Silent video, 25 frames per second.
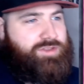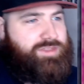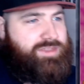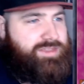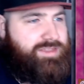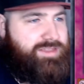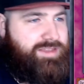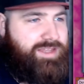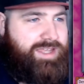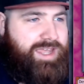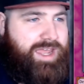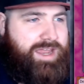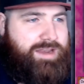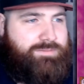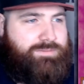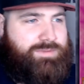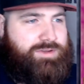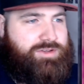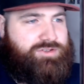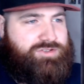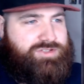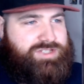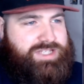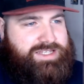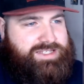again,
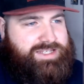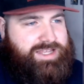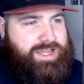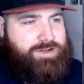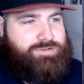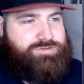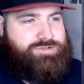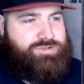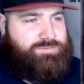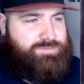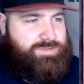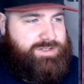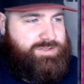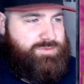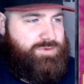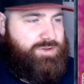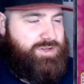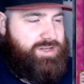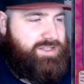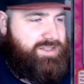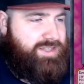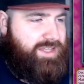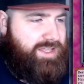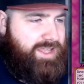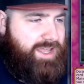because that's how zombies work in
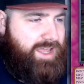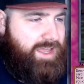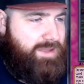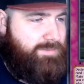the game.